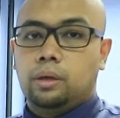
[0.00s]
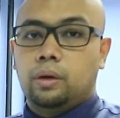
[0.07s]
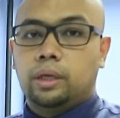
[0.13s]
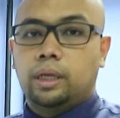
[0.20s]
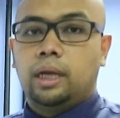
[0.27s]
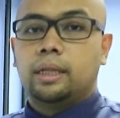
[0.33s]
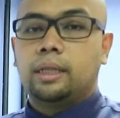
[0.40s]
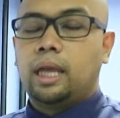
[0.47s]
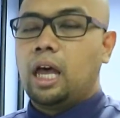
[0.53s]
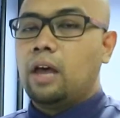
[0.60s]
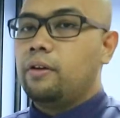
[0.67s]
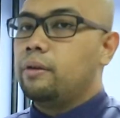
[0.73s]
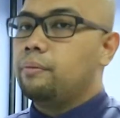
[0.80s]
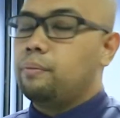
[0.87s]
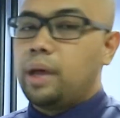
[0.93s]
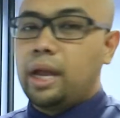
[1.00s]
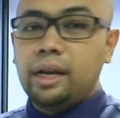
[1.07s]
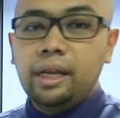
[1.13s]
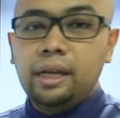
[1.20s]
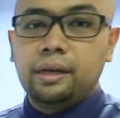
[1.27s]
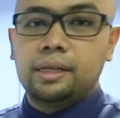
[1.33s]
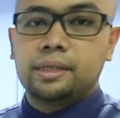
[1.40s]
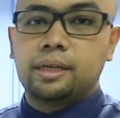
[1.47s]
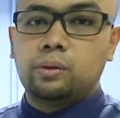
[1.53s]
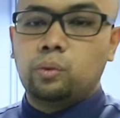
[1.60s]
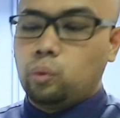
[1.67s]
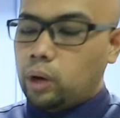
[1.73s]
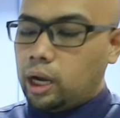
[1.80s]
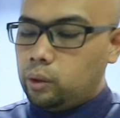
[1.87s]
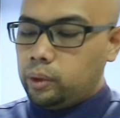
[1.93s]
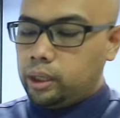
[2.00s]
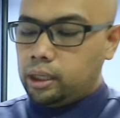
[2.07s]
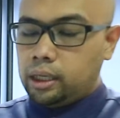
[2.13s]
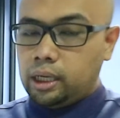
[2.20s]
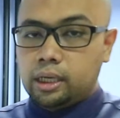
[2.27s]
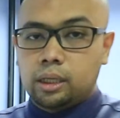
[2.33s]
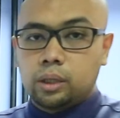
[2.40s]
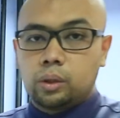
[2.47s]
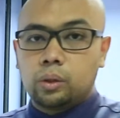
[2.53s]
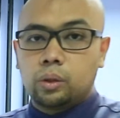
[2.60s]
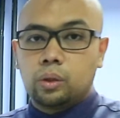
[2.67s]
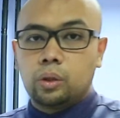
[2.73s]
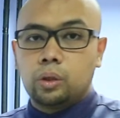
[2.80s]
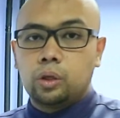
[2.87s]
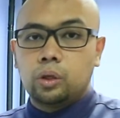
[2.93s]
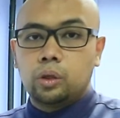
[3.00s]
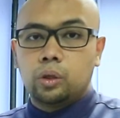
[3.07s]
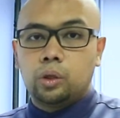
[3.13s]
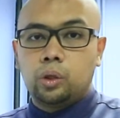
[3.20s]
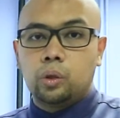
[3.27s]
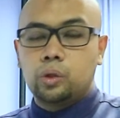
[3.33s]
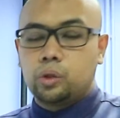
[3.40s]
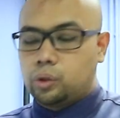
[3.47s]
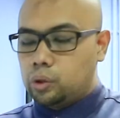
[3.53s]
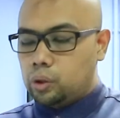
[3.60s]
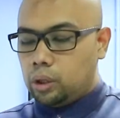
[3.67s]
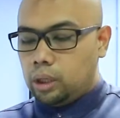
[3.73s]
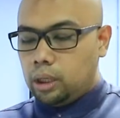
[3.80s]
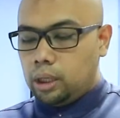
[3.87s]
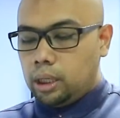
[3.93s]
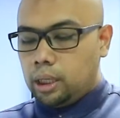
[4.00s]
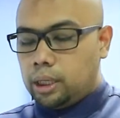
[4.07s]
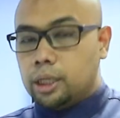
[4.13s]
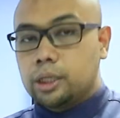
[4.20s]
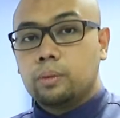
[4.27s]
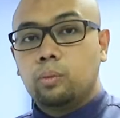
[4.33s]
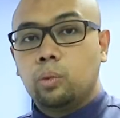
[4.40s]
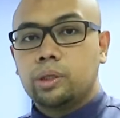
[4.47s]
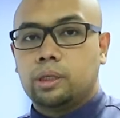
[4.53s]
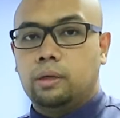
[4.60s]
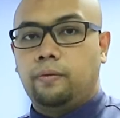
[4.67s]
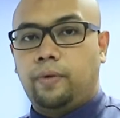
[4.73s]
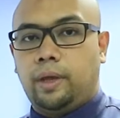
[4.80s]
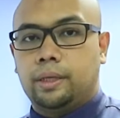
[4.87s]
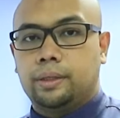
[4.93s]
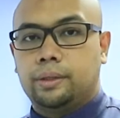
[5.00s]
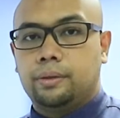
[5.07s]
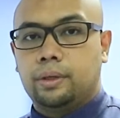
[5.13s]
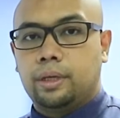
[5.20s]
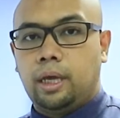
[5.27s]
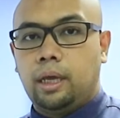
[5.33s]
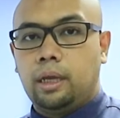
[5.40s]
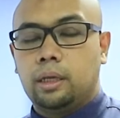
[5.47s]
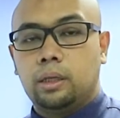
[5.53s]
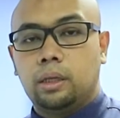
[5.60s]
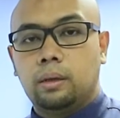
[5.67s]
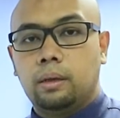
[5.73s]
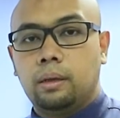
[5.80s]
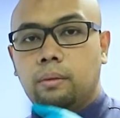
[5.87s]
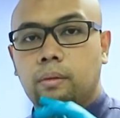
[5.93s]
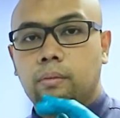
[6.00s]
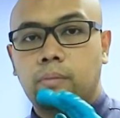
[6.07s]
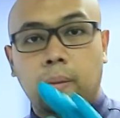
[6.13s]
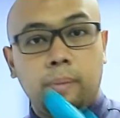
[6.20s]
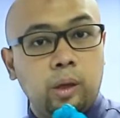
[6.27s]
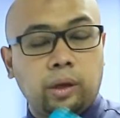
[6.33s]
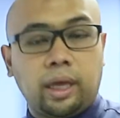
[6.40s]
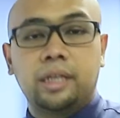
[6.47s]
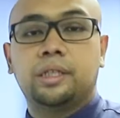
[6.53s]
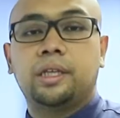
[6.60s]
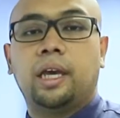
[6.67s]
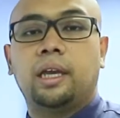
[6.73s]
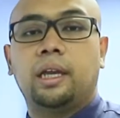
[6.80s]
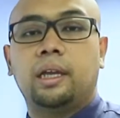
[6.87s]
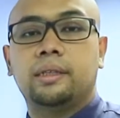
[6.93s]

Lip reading: Okay, there are many reasons why we need use the smooth surface. Okay, maybe you can check